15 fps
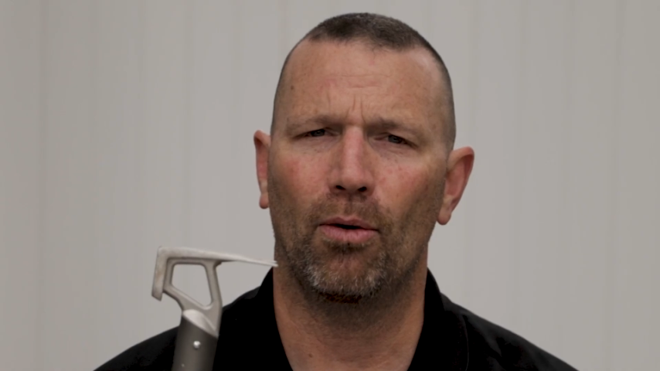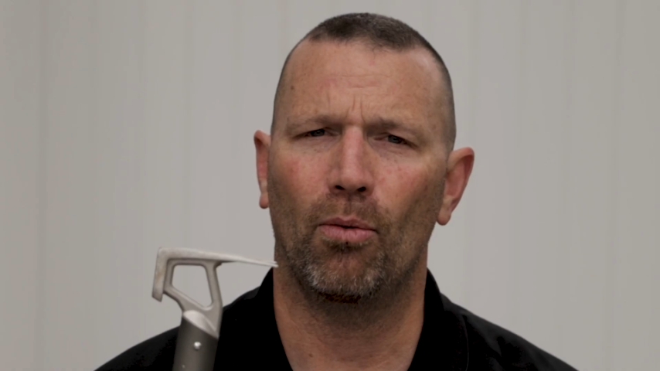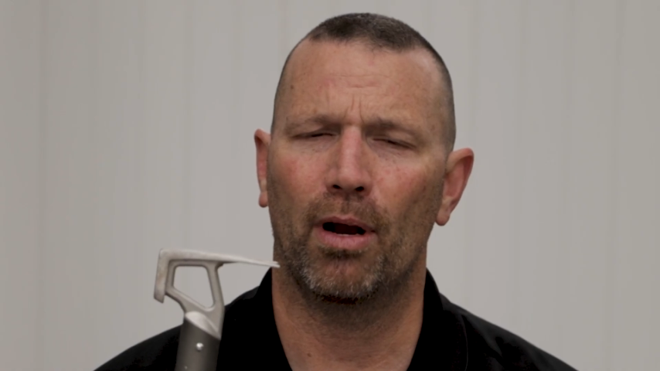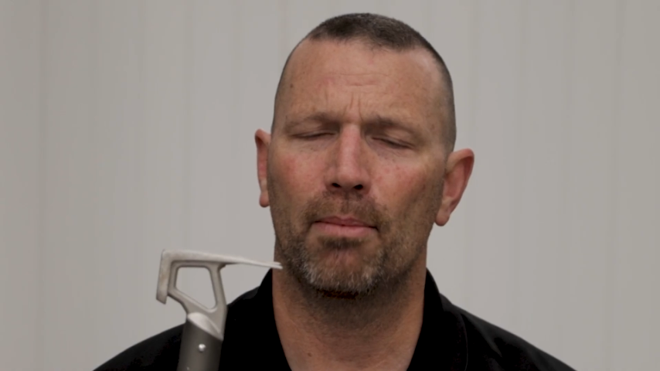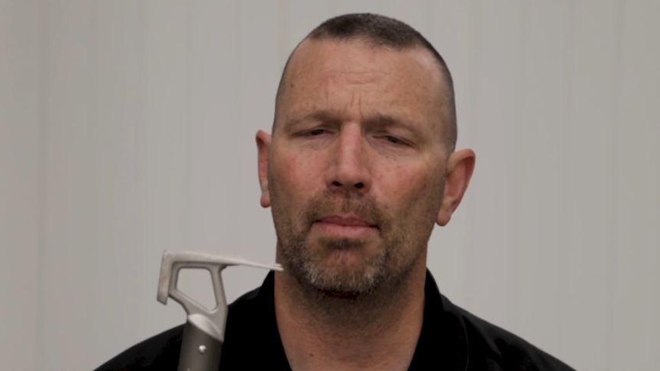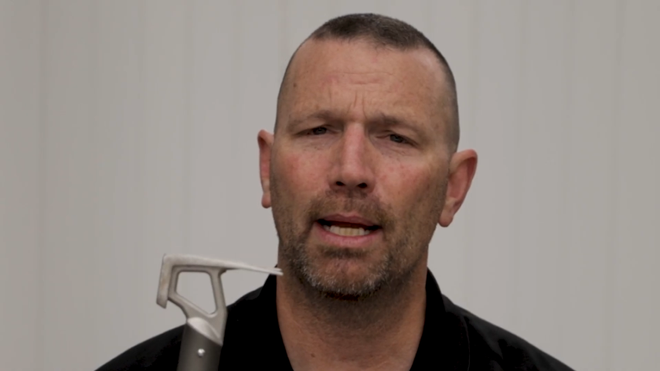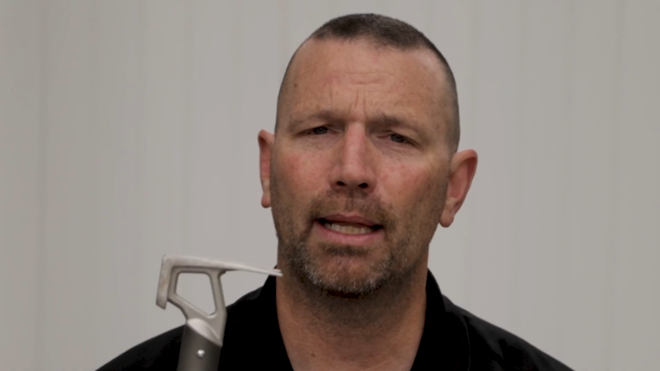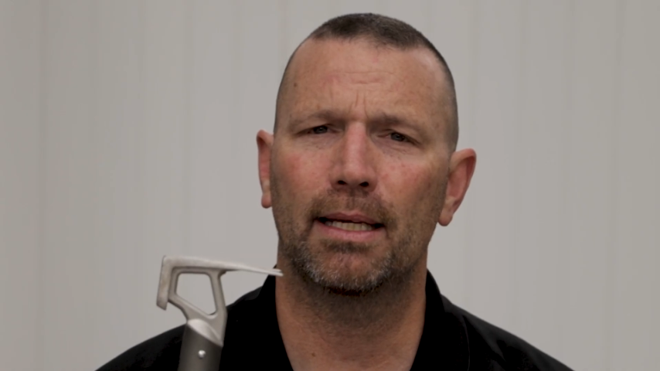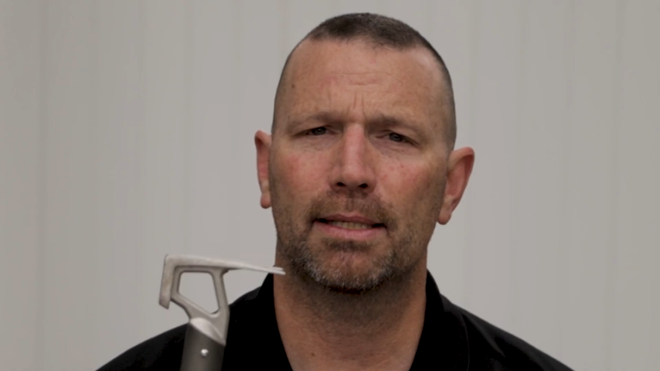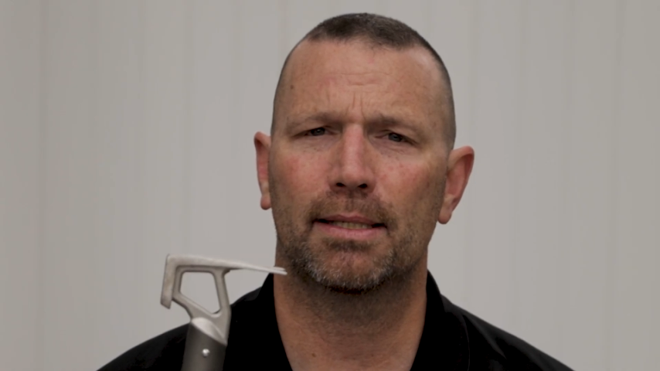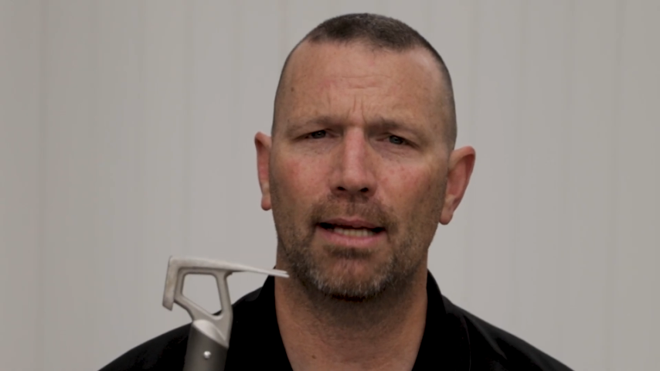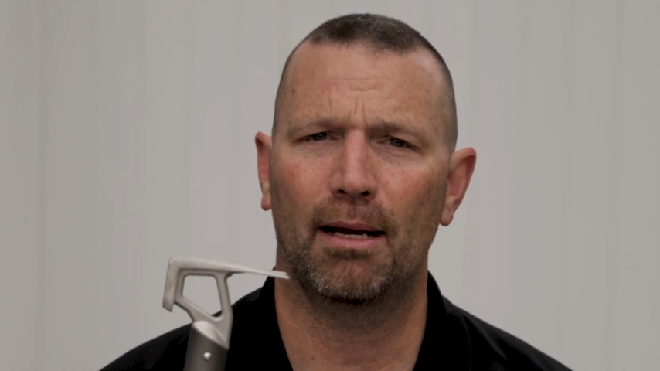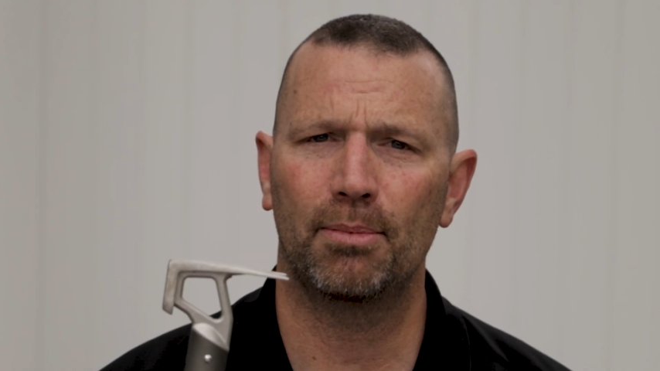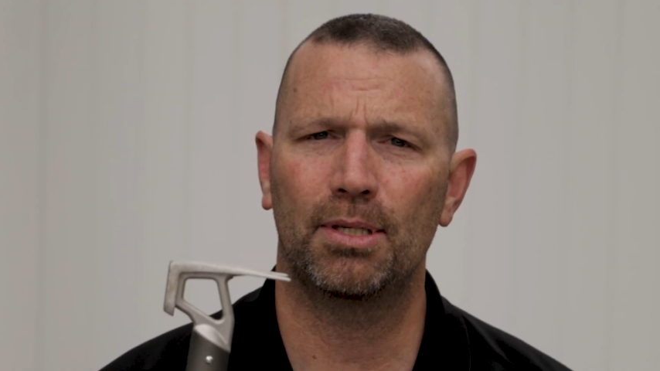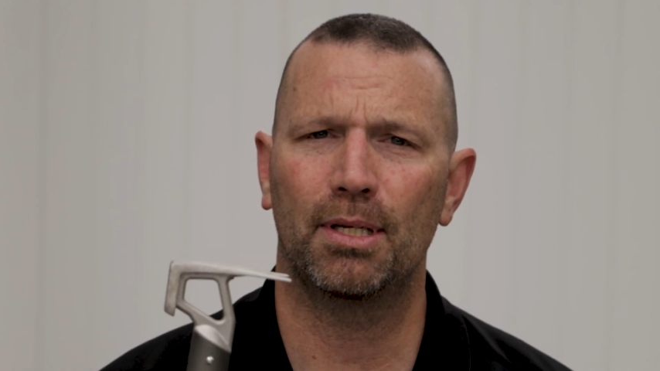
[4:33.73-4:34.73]
don't want to make the
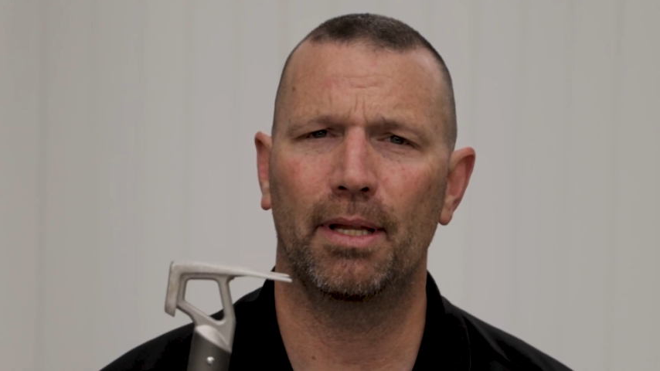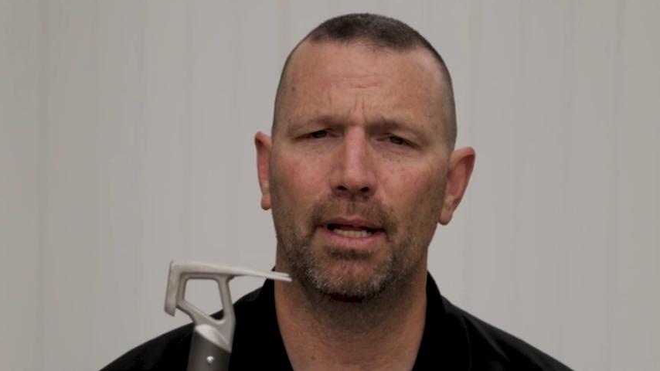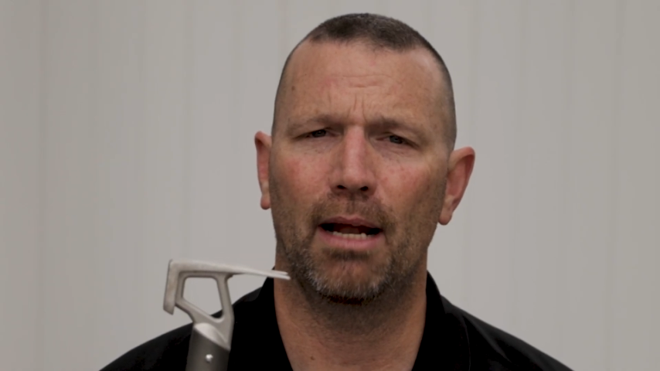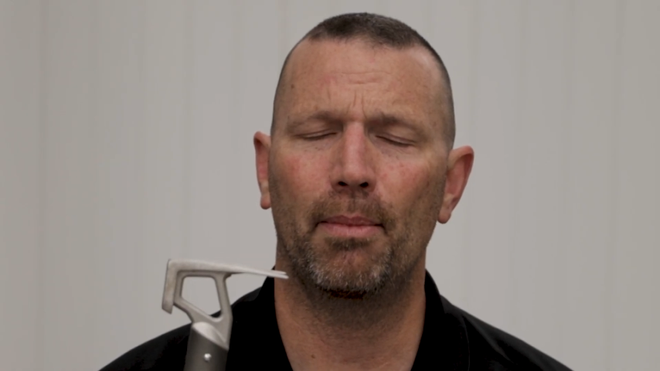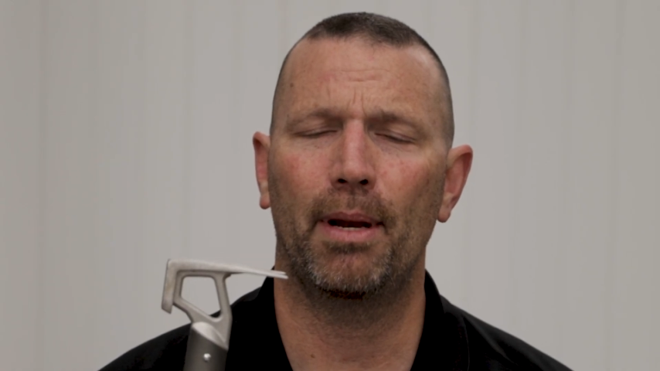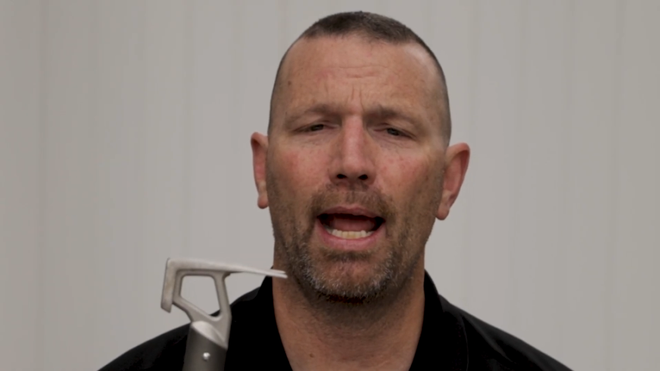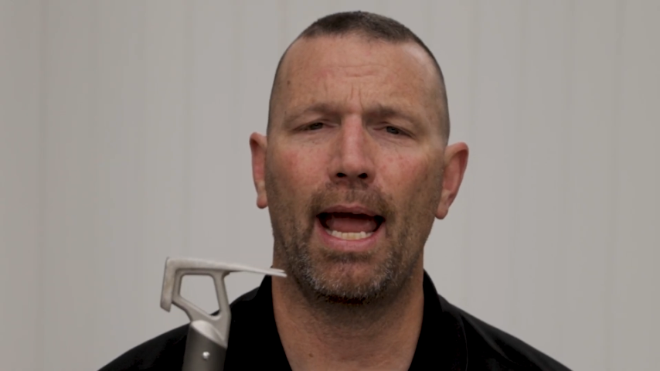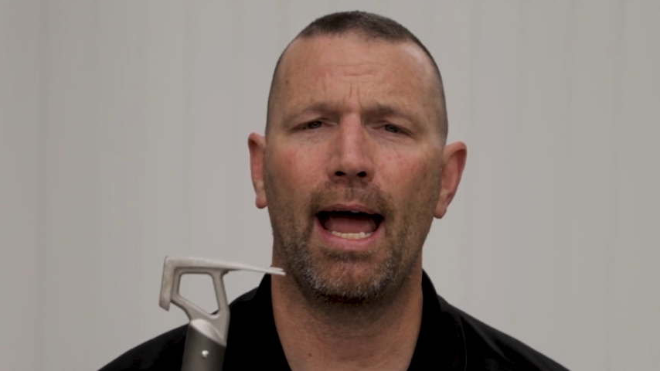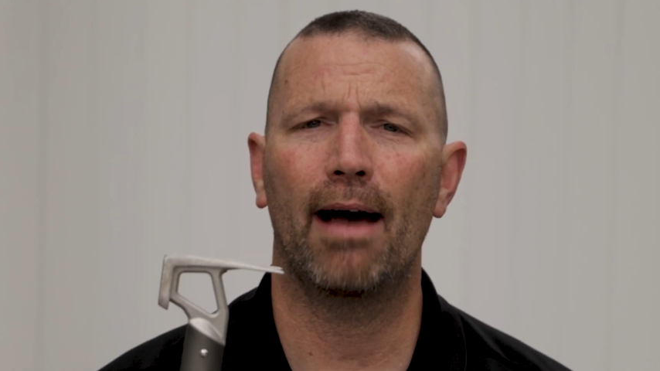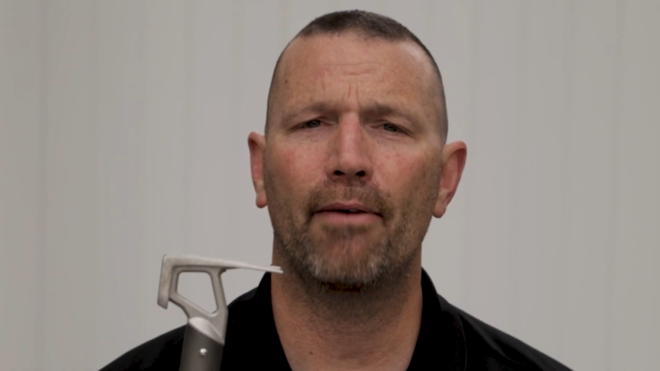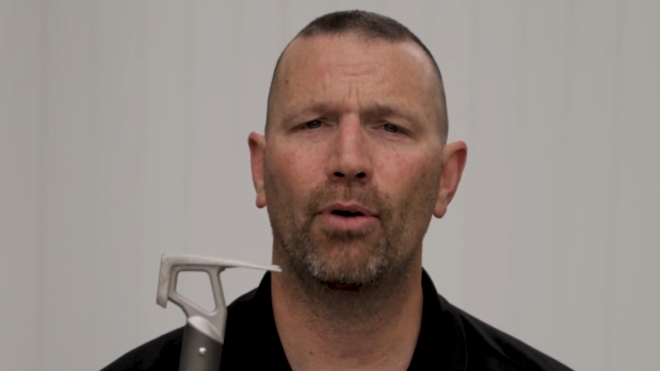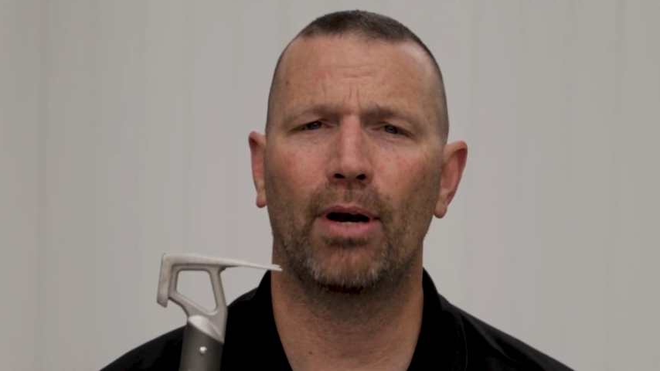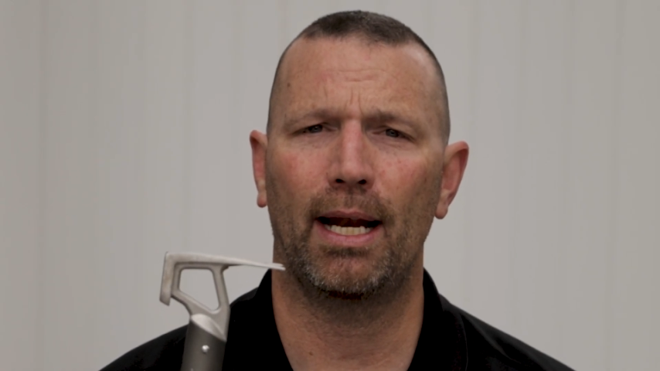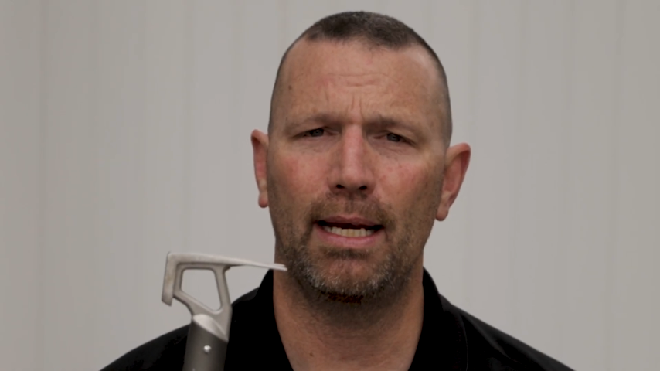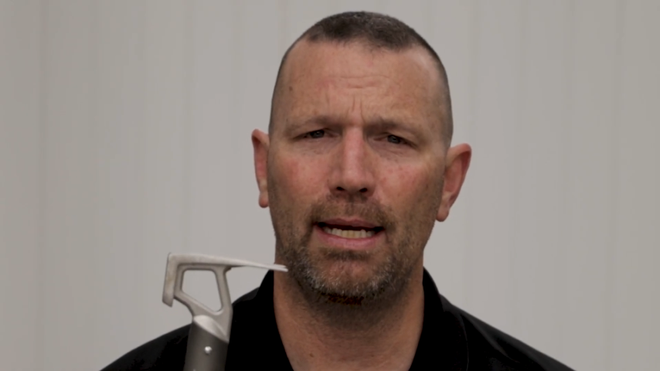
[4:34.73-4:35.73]
assumption that I'm going to
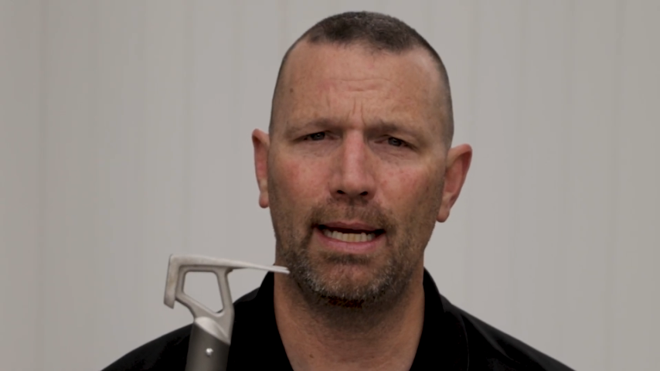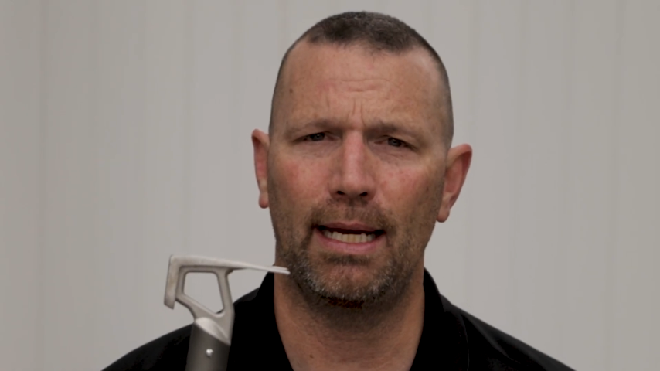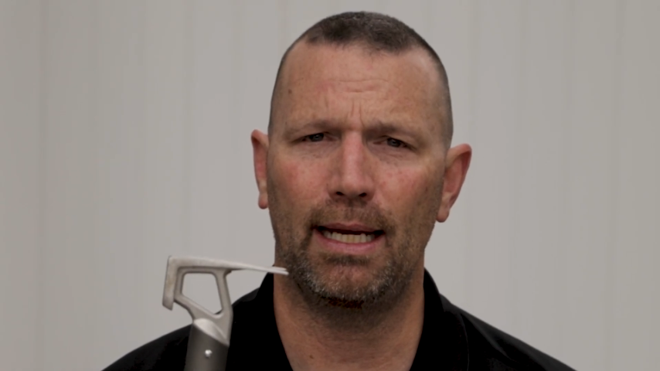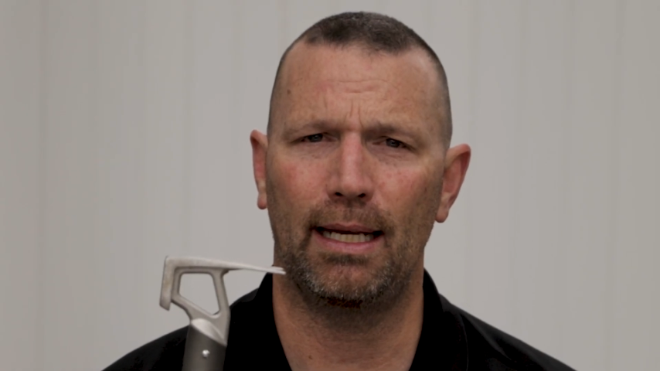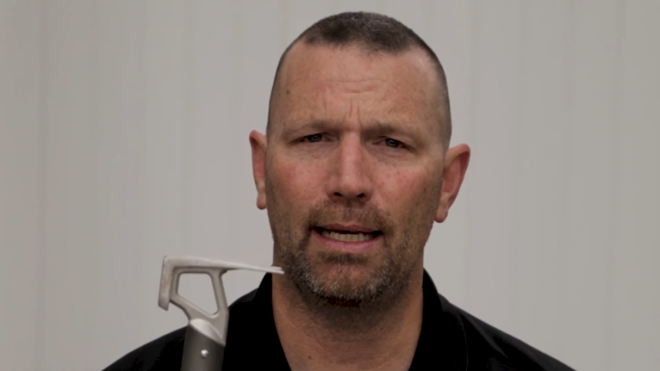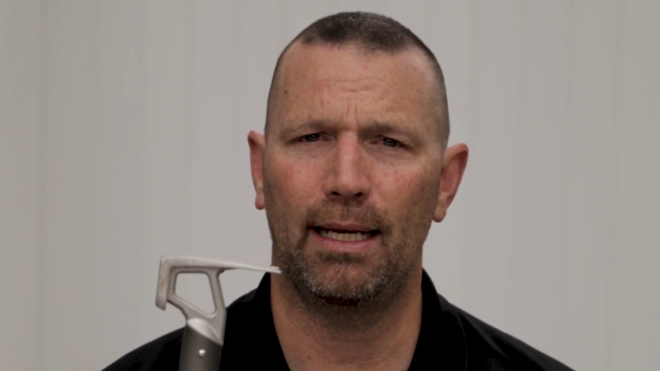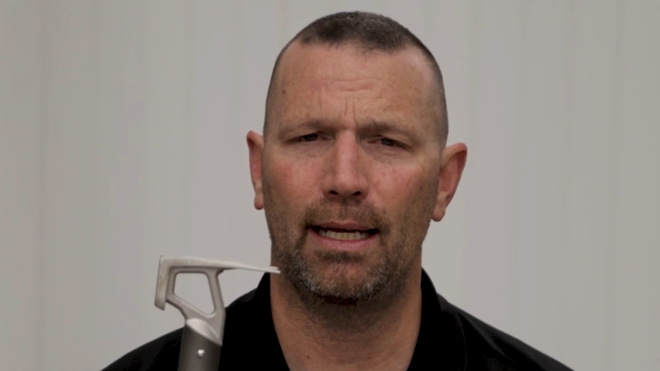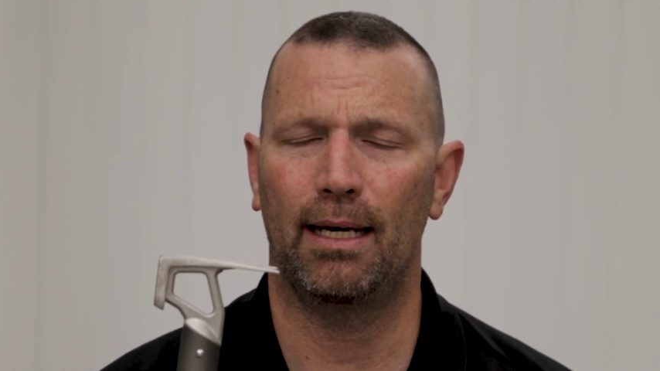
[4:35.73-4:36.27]
have what I need